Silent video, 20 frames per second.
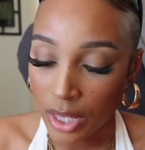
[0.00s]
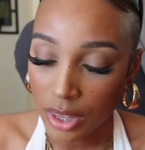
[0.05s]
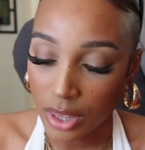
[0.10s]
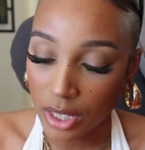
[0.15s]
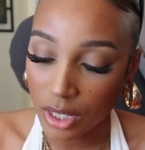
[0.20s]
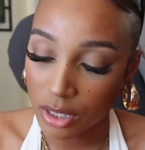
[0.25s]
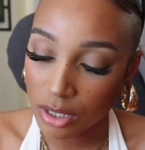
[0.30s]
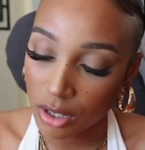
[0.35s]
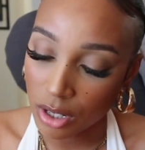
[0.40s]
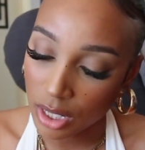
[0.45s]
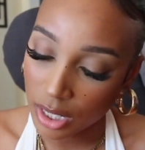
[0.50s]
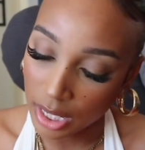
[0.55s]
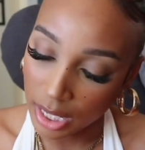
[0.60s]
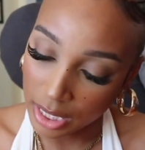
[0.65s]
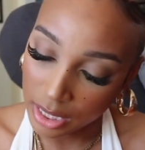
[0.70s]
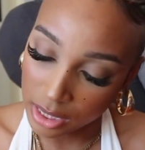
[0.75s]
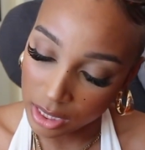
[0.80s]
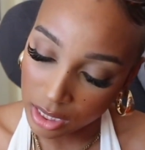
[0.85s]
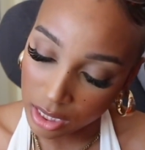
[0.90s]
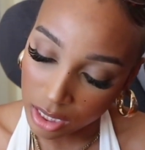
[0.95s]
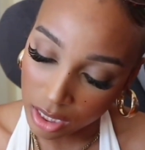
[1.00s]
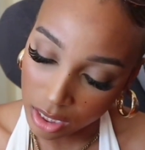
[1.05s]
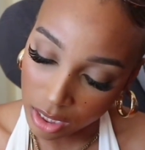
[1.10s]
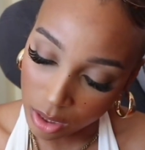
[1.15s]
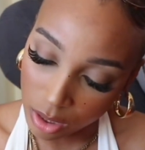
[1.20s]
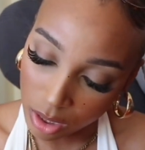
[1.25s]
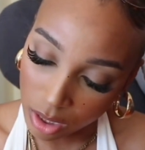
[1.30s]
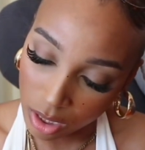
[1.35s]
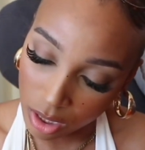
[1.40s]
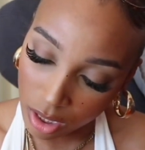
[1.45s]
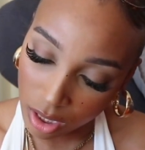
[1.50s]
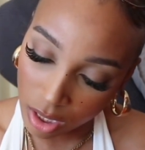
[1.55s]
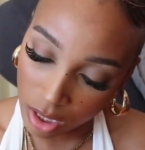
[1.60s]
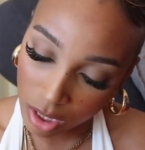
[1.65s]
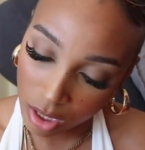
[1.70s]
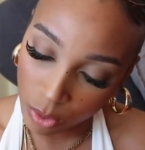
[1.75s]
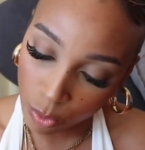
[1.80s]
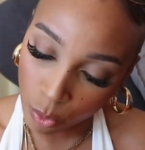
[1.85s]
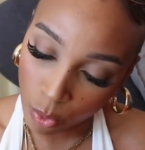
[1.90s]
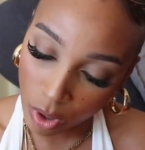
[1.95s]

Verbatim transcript: these are like the uh,